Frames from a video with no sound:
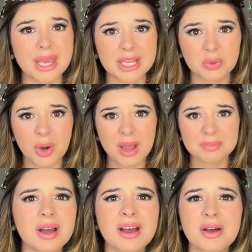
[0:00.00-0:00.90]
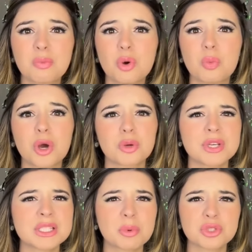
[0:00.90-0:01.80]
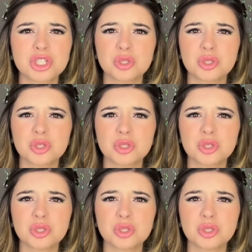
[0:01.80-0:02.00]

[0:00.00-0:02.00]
Bankrupt? Well, what are we supposed to